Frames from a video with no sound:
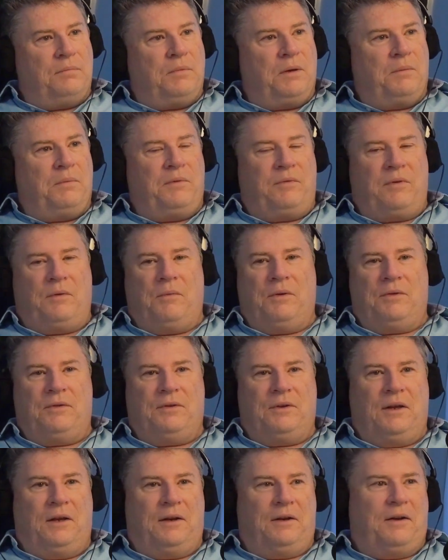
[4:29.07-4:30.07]
maybe if I wanted
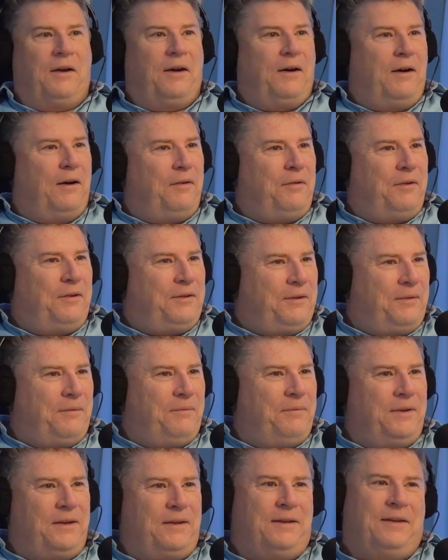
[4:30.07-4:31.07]
to get a car or
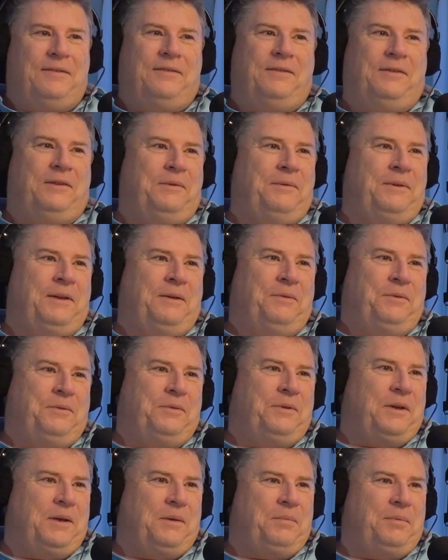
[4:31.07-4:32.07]
something. That's the only way that was
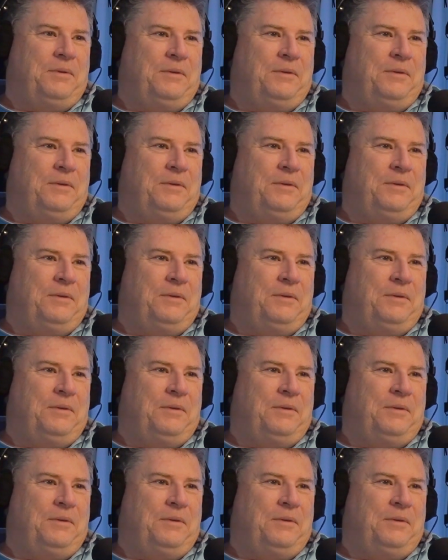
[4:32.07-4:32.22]
going to happen.